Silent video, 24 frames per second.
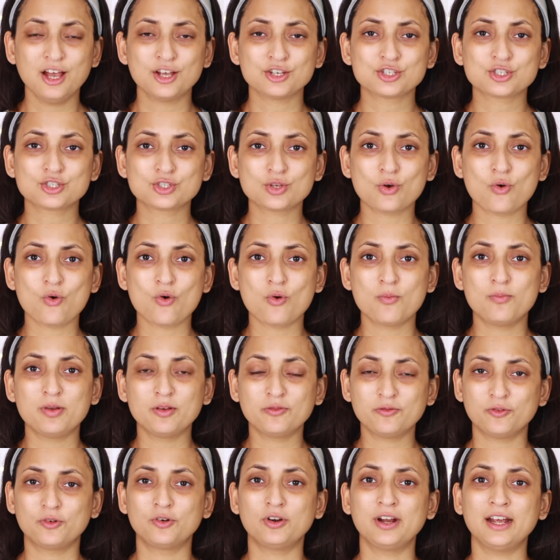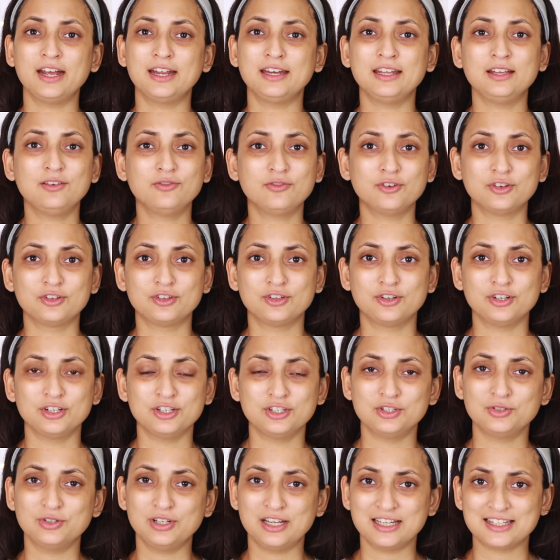So before any further
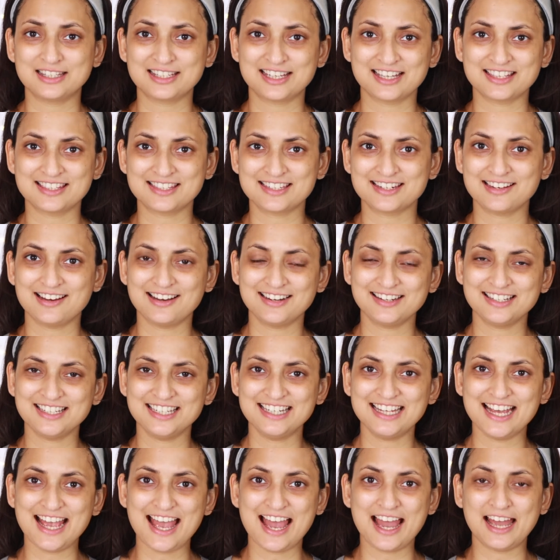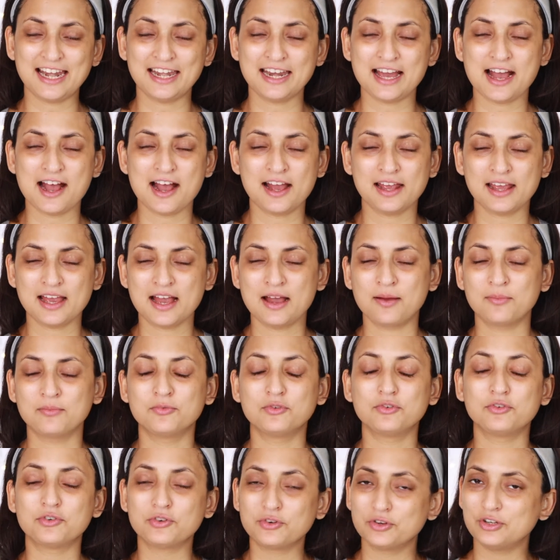ado, let's get started. And I am
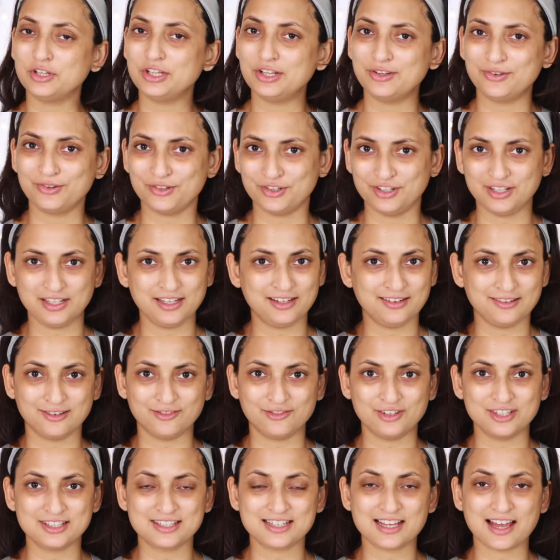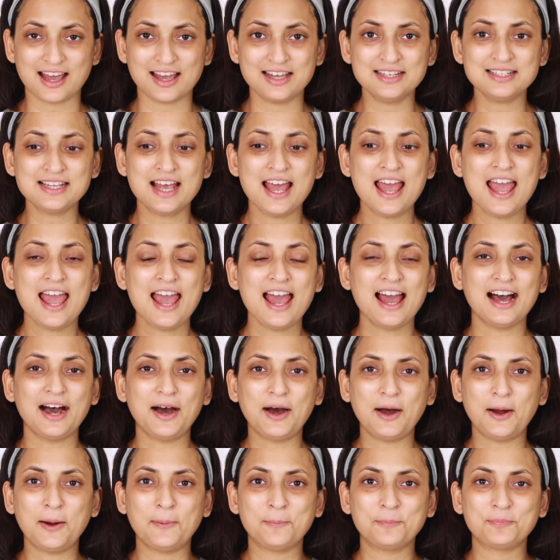really nervous guys.
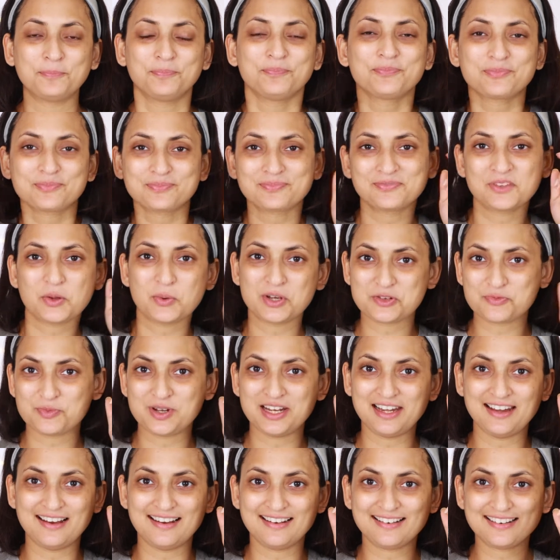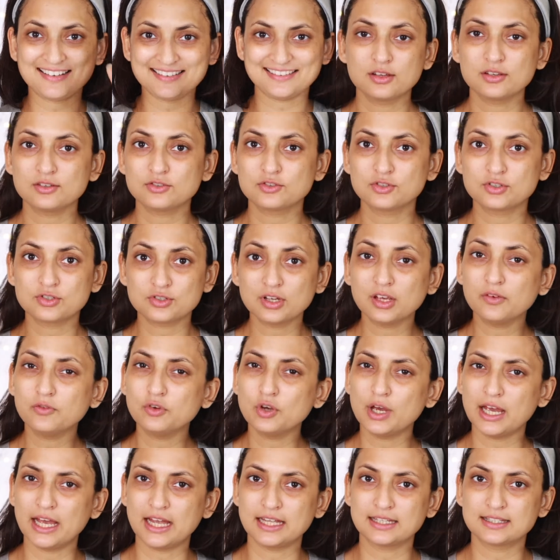Wish me luck. Just to give
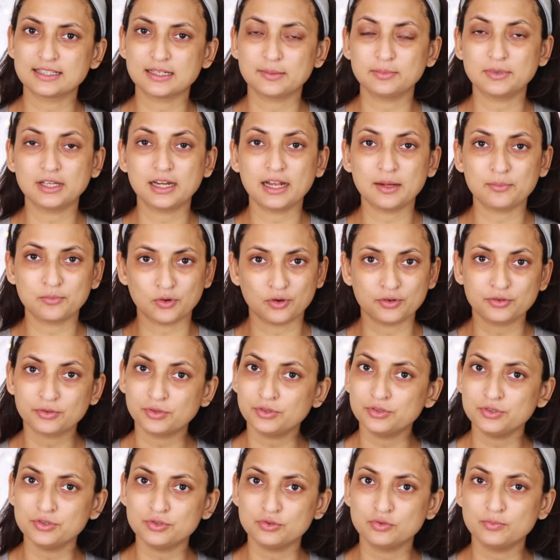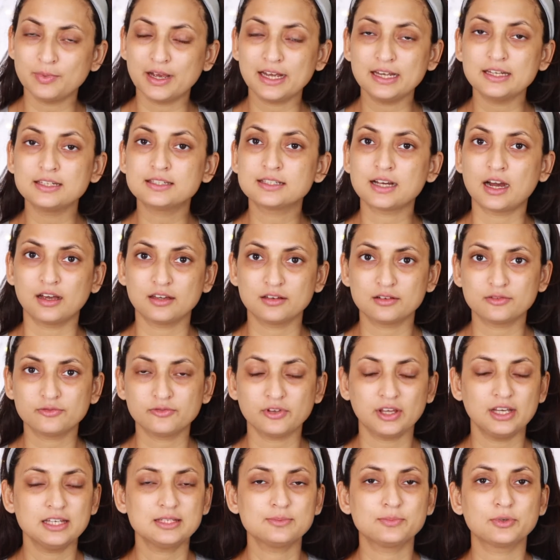you a heads up that I'm not going to do my entire
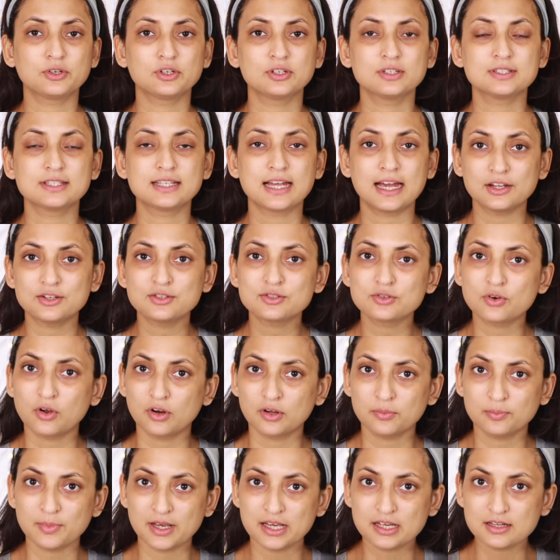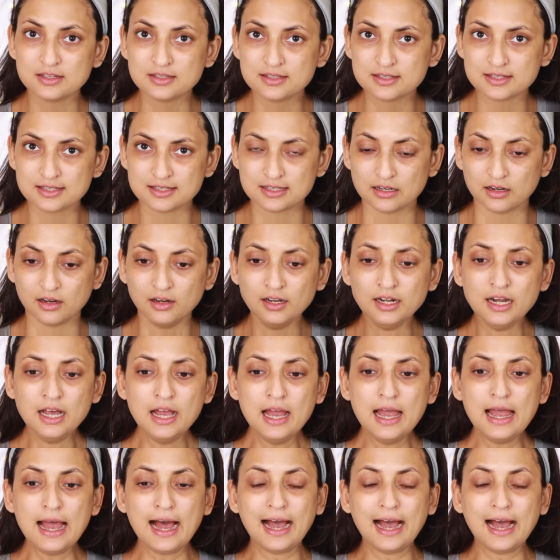face because that is not my concern.